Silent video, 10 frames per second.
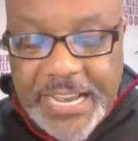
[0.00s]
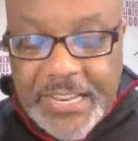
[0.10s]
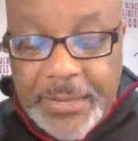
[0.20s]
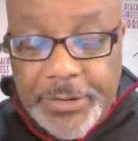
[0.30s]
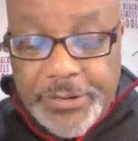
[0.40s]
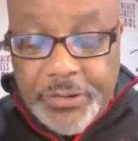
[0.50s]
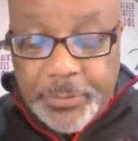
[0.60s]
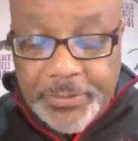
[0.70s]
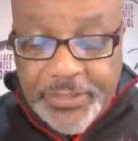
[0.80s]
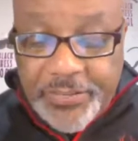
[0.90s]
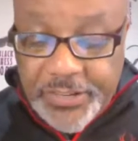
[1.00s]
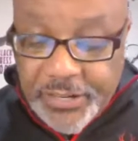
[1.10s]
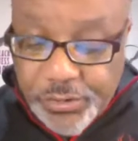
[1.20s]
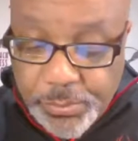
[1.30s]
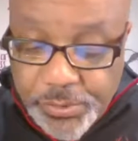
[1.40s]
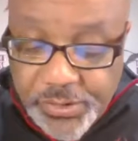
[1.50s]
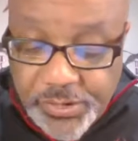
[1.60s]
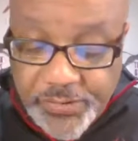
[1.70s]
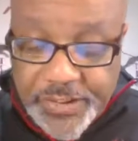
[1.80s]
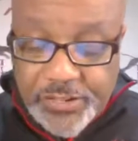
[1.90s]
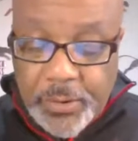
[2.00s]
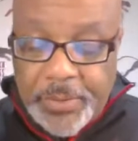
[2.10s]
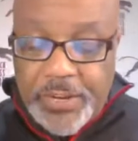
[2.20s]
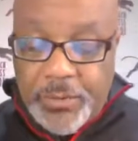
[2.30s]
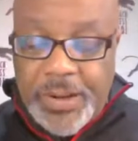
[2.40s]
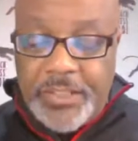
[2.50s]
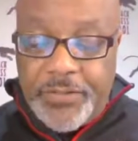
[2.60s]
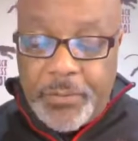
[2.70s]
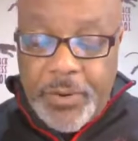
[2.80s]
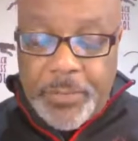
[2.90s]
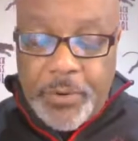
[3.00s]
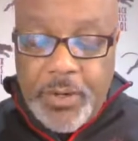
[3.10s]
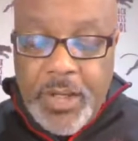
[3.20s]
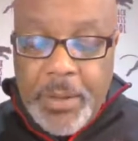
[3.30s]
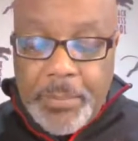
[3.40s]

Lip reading: not limited to specific distributions of XRP directly from Ripple,